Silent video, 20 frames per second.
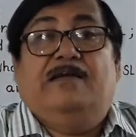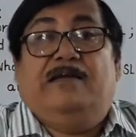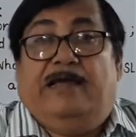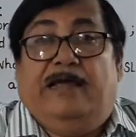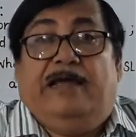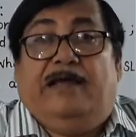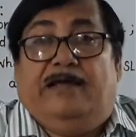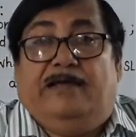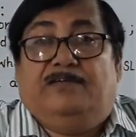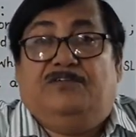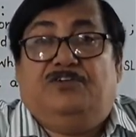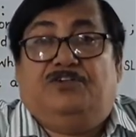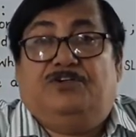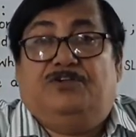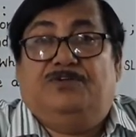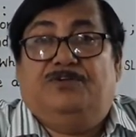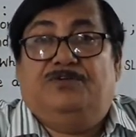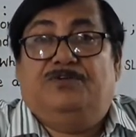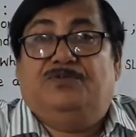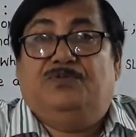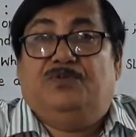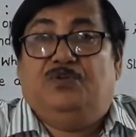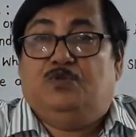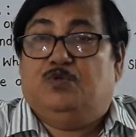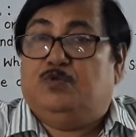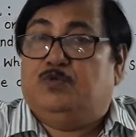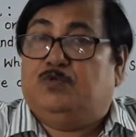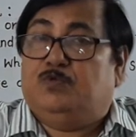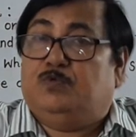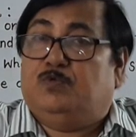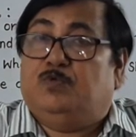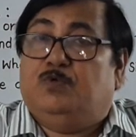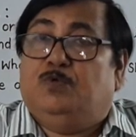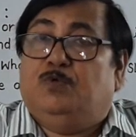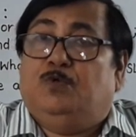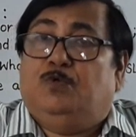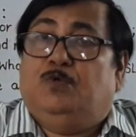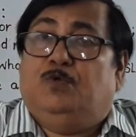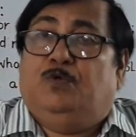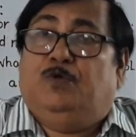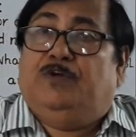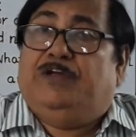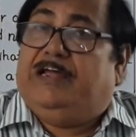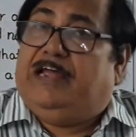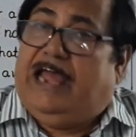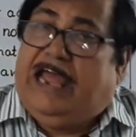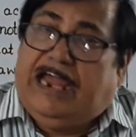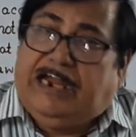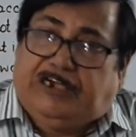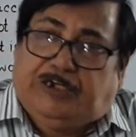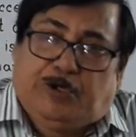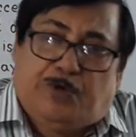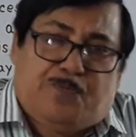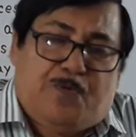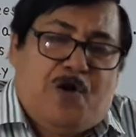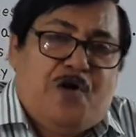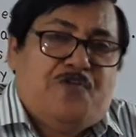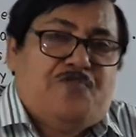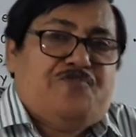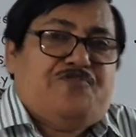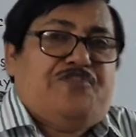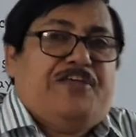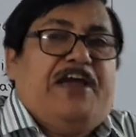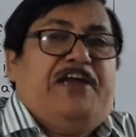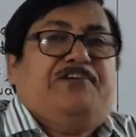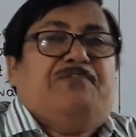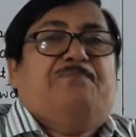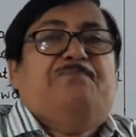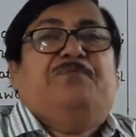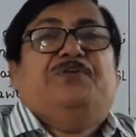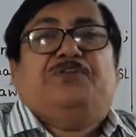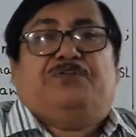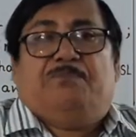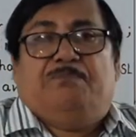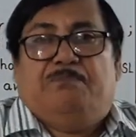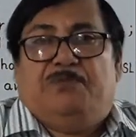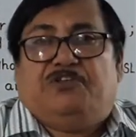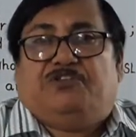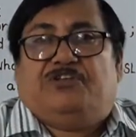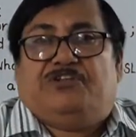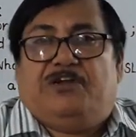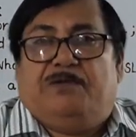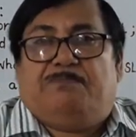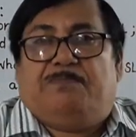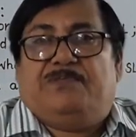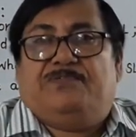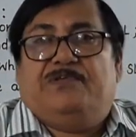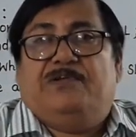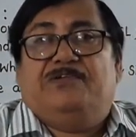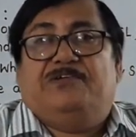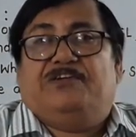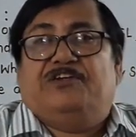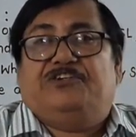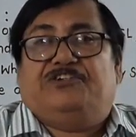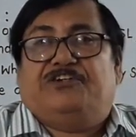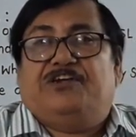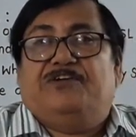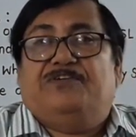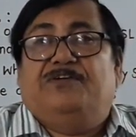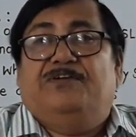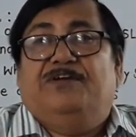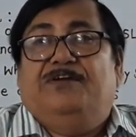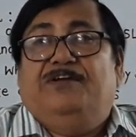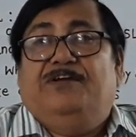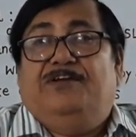And you act upon that misrepresentation,